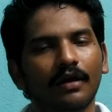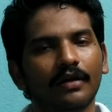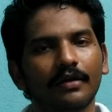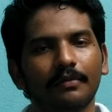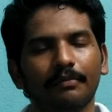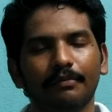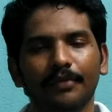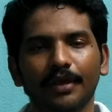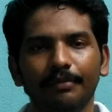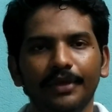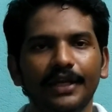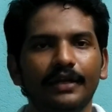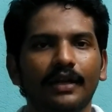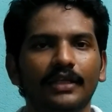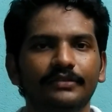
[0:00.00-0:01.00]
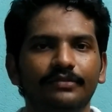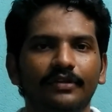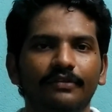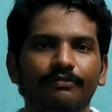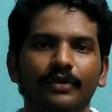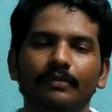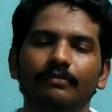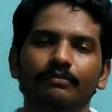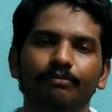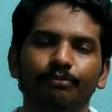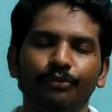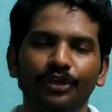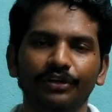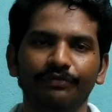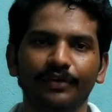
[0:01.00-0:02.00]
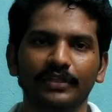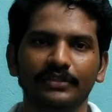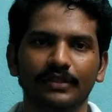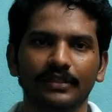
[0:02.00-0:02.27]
or may be transferred from purified